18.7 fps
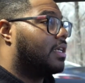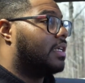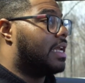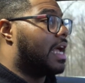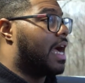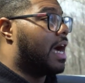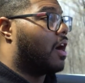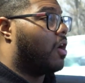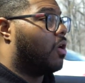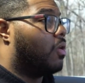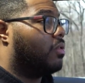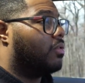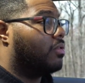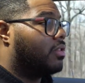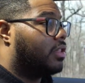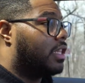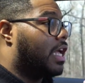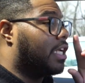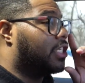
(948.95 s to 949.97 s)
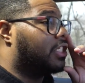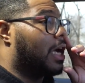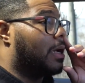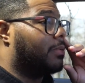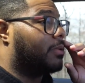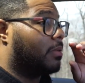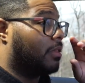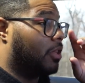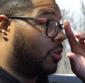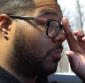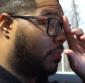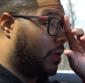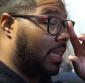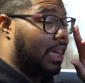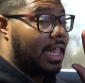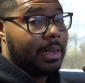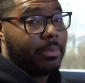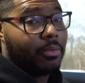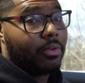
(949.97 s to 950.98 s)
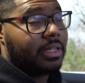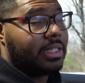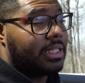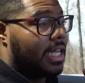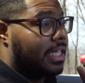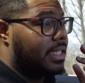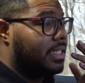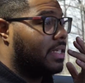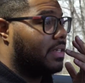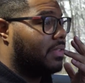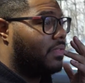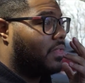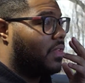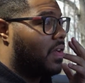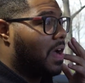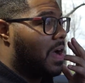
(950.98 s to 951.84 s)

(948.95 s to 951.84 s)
Now, that job's a little bit labor intensive.